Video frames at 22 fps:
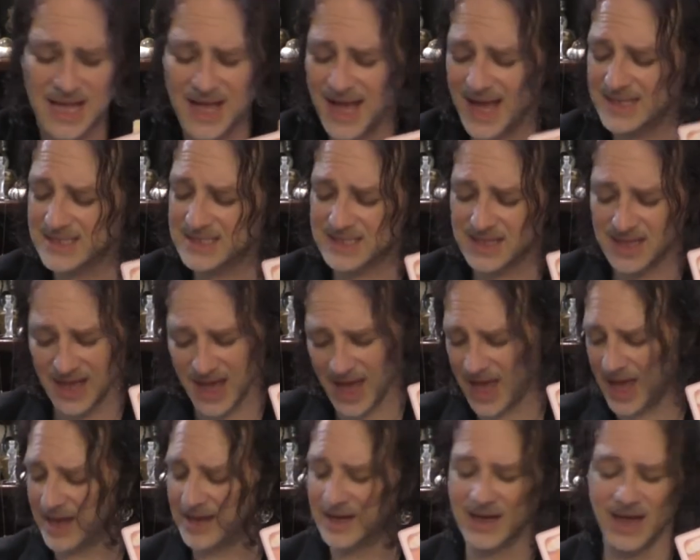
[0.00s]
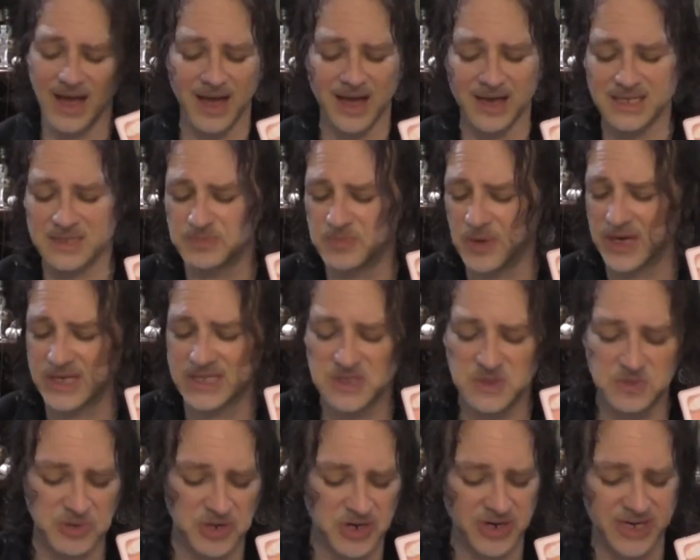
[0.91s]
as and
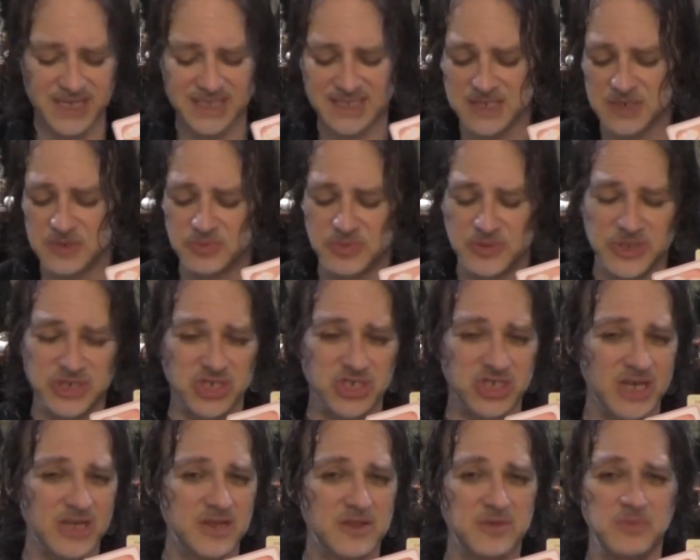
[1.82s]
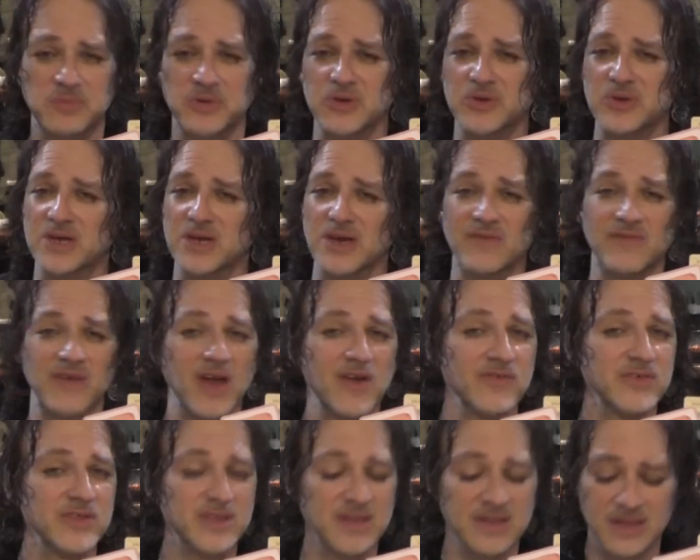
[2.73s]
experience and appreciate the beauty of
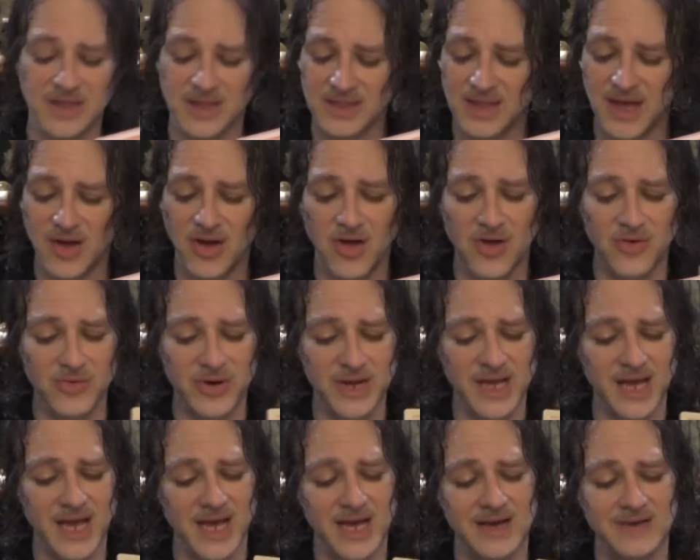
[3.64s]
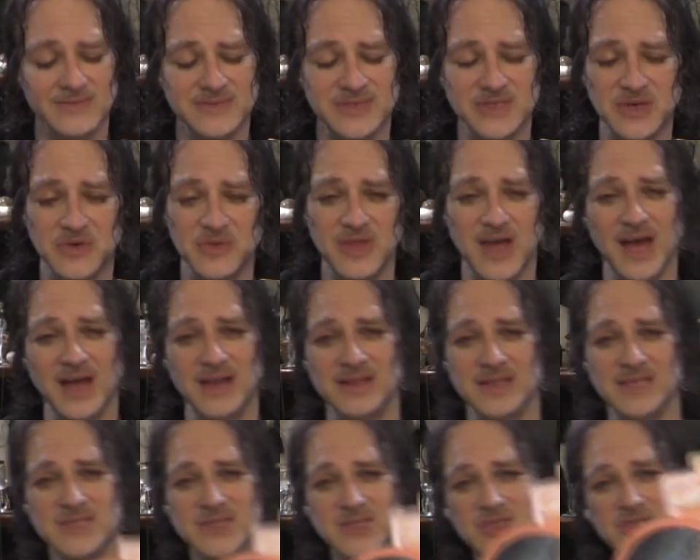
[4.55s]
everything that they already have so
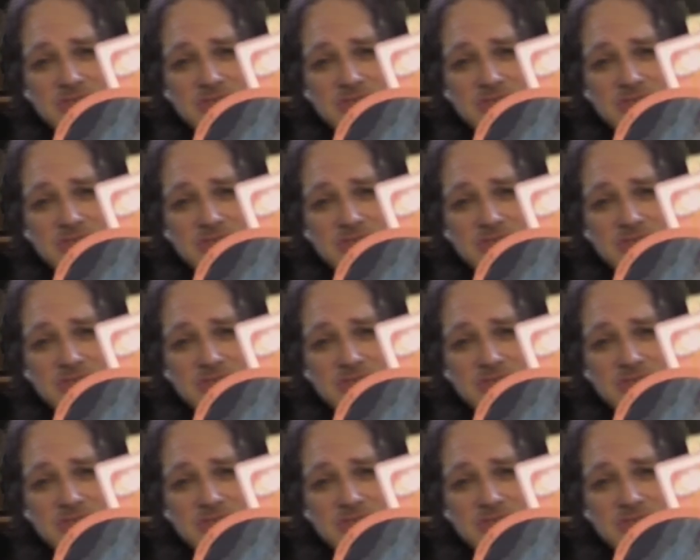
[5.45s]
that this